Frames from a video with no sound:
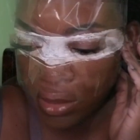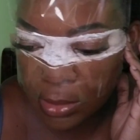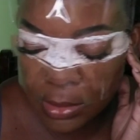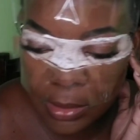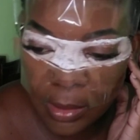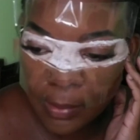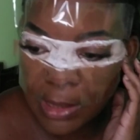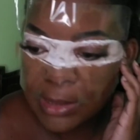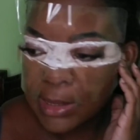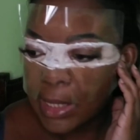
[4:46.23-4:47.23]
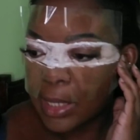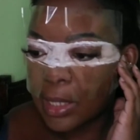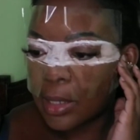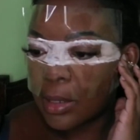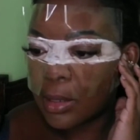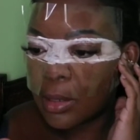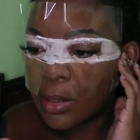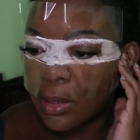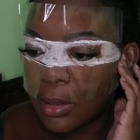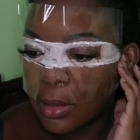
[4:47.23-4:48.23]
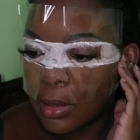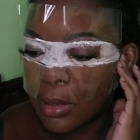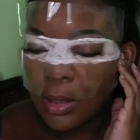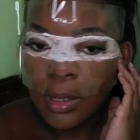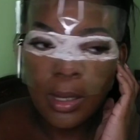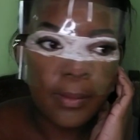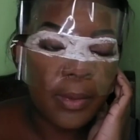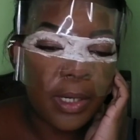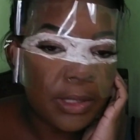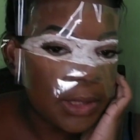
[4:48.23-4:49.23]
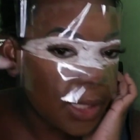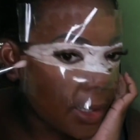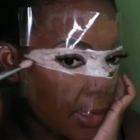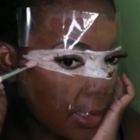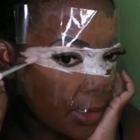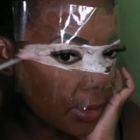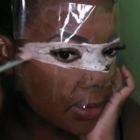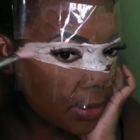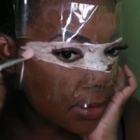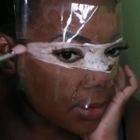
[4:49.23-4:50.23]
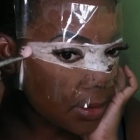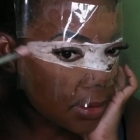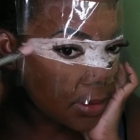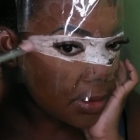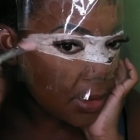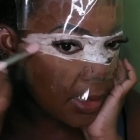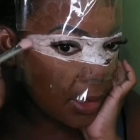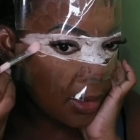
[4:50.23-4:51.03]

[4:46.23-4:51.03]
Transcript: So I'm just taking a brush here and just like